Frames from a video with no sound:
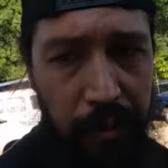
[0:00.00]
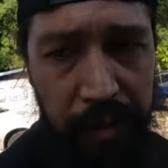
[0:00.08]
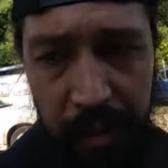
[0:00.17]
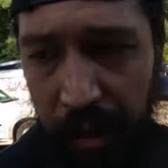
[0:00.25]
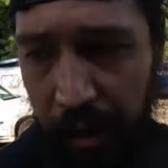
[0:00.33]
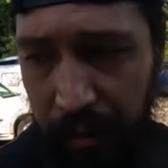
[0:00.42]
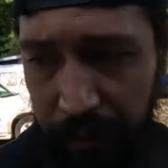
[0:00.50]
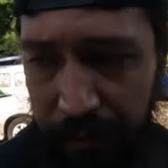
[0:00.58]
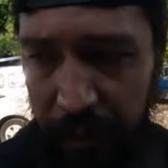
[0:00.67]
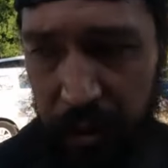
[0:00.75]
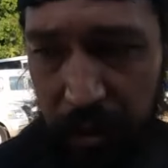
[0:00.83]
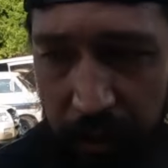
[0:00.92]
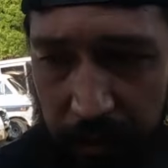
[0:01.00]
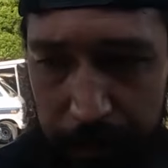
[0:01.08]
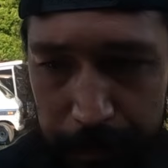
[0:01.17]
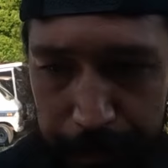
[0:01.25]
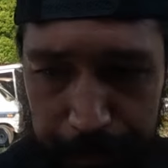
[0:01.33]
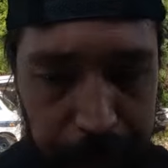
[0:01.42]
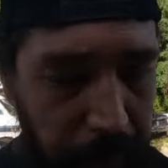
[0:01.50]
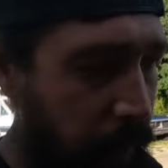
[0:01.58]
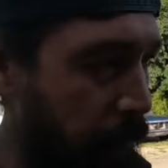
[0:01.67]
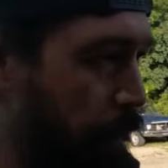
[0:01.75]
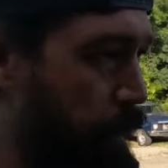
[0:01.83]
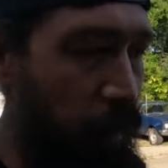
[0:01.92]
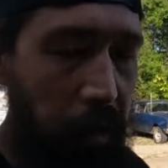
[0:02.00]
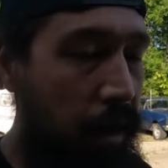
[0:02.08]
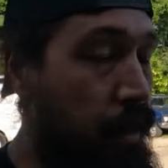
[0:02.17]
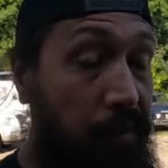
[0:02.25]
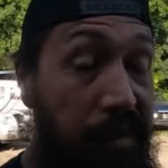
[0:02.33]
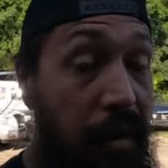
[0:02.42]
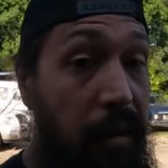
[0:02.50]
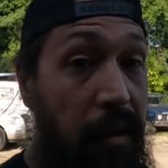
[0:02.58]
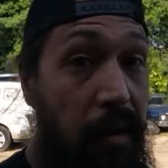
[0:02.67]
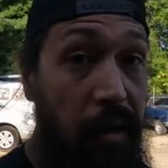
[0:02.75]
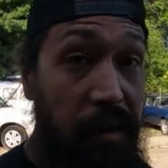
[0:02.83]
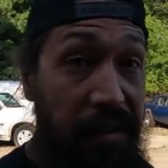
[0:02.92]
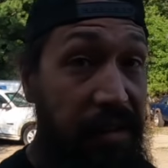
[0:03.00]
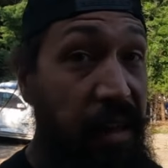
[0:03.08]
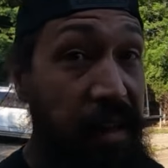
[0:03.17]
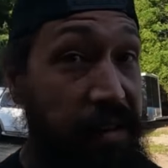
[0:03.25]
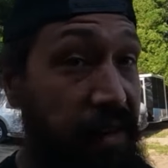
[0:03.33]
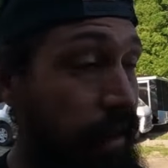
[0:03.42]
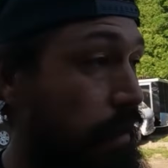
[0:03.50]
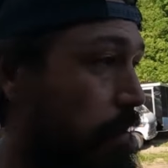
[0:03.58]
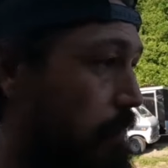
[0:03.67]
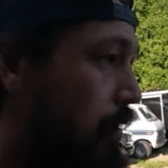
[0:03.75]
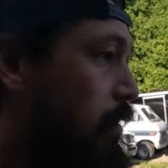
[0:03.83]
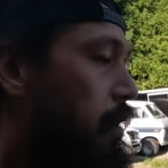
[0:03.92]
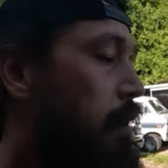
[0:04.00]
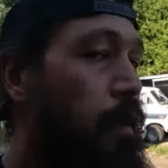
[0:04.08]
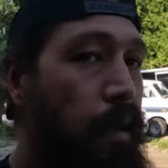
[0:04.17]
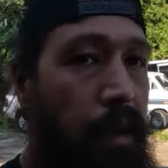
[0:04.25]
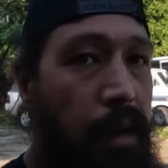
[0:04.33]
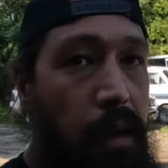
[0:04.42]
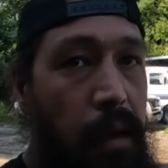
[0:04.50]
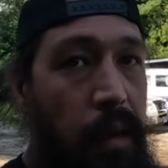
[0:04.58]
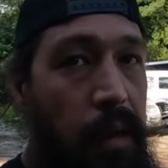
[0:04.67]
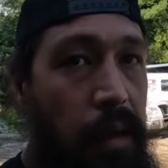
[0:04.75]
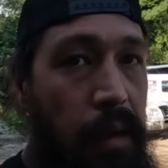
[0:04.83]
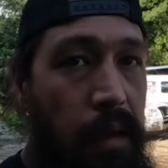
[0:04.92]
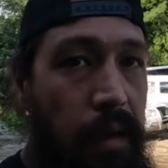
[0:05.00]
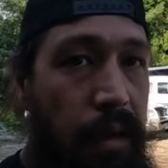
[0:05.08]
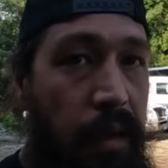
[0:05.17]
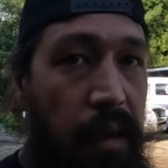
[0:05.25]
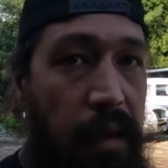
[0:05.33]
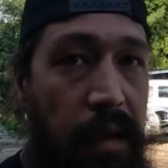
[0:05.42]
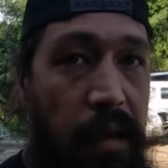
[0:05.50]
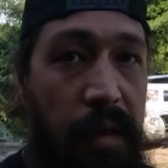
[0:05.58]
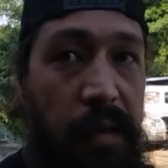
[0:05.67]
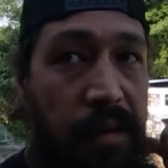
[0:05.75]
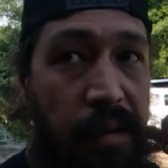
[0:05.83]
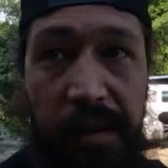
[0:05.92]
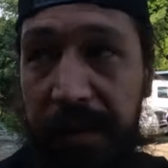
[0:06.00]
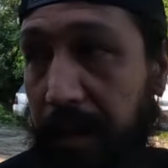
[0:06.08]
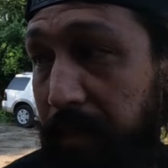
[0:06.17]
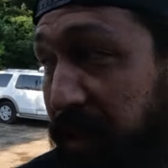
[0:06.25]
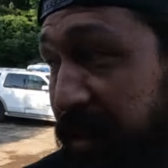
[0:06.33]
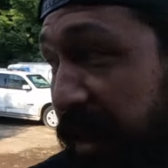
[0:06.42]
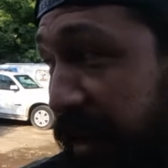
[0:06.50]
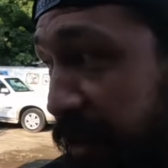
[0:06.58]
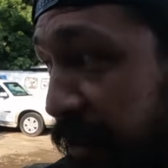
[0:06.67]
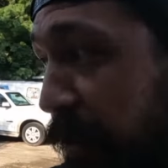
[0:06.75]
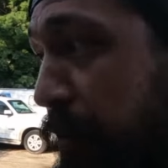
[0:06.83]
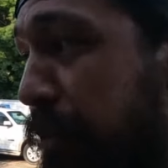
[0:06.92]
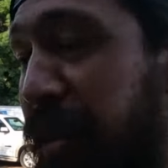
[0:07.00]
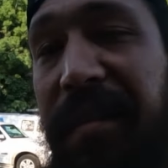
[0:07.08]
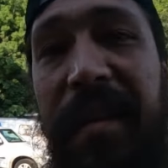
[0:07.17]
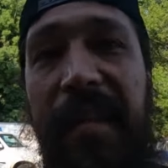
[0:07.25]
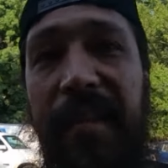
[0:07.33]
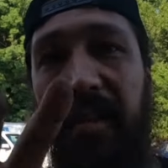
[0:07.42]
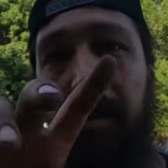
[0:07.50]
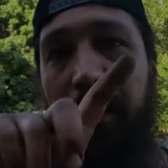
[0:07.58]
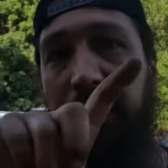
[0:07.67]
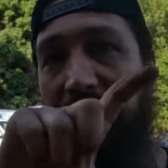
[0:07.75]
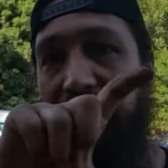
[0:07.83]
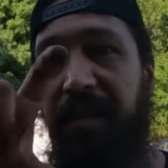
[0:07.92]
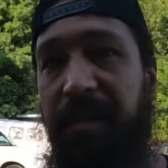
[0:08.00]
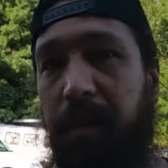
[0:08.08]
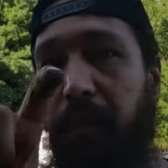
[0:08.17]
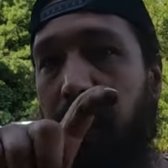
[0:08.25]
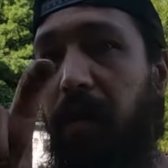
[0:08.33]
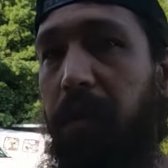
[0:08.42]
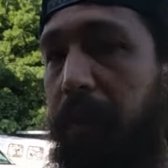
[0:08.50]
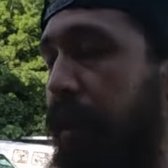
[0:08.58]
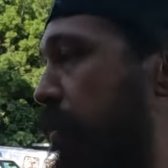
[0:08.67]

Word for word: that had all the fish in it, or all the snakes in it. And something died in there, but it's got the aluminum seats that run all the way